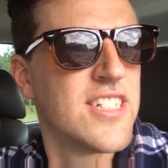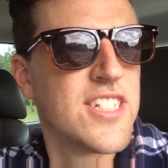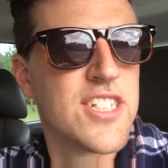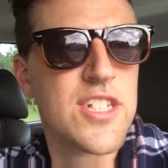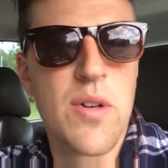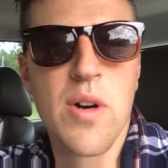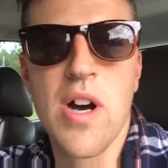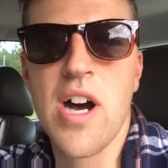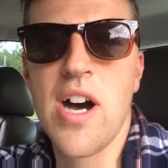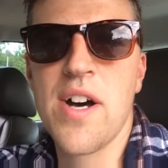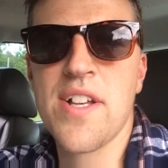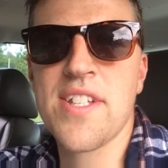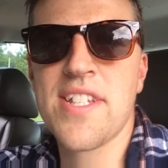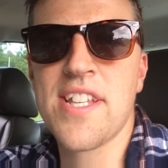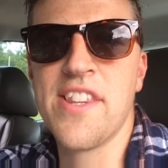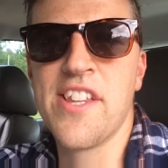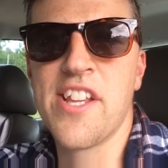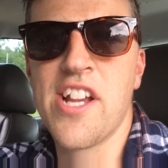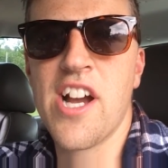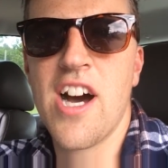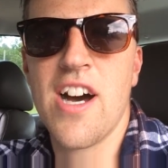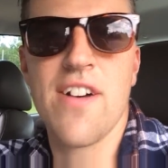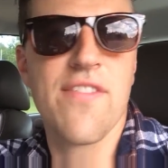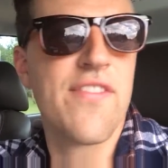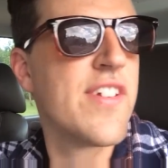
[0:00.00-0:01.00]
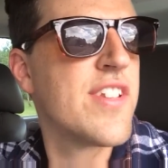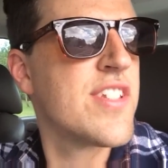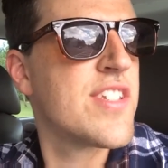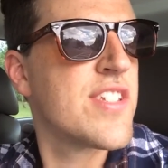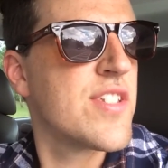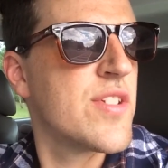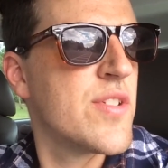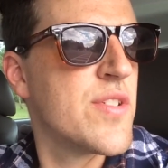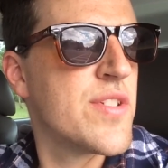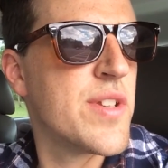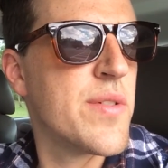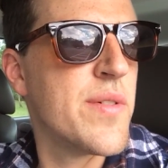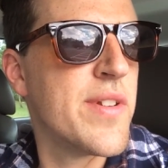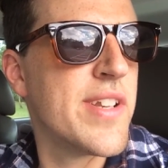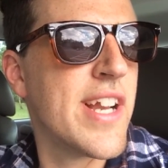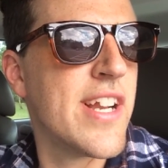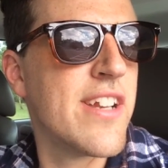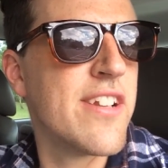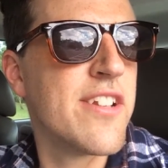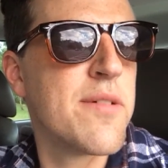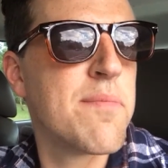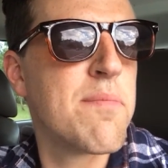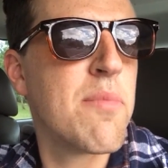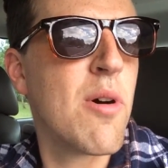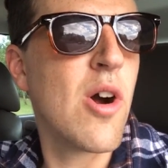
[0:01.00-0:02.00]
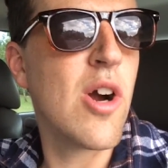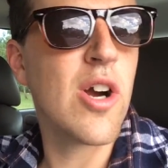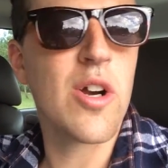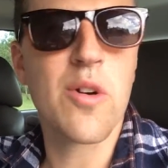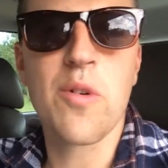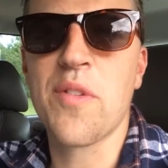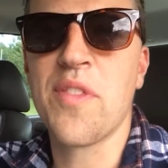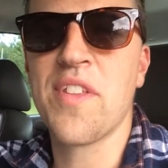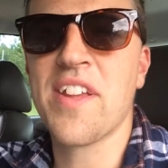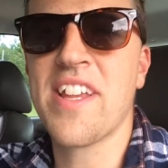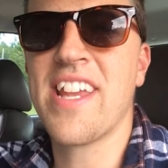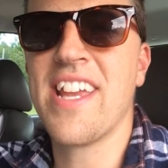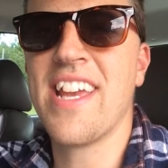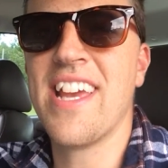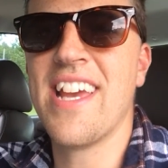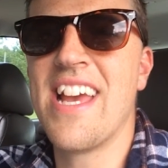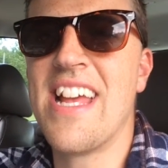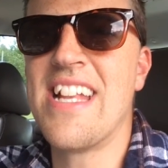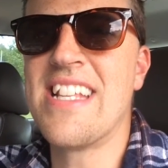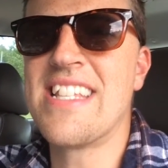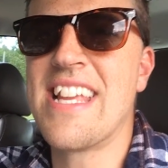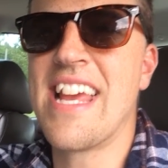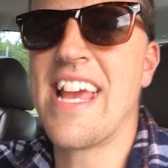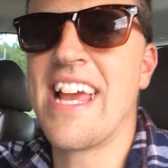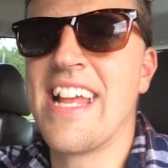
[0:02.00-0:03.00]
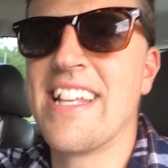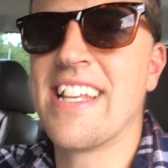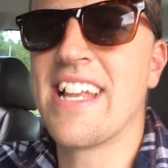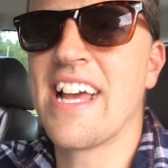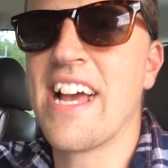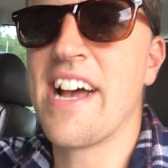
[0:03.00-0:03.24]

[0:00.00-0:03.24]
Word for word: So while I was in the office, Susie went down to the park with the kids, and